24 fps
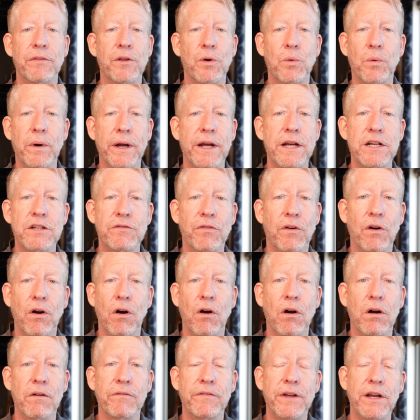of the rage for
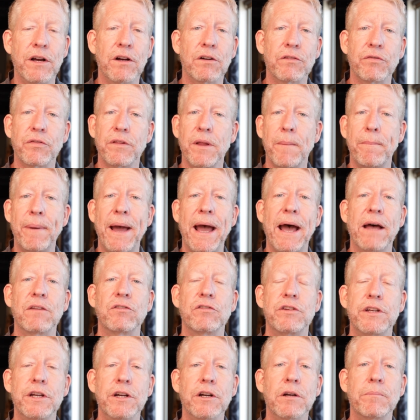RVers for the
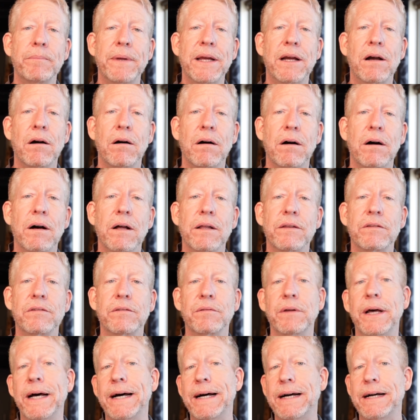past year
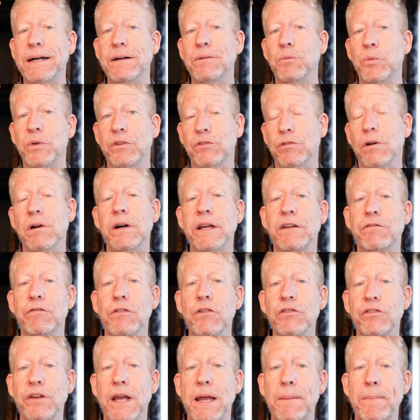because when Starlink
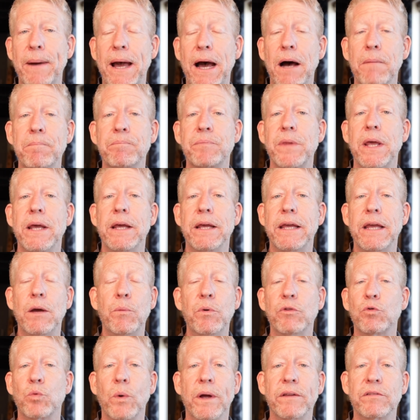first came out, it
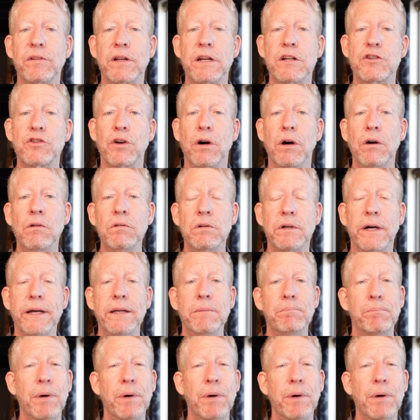was residential only,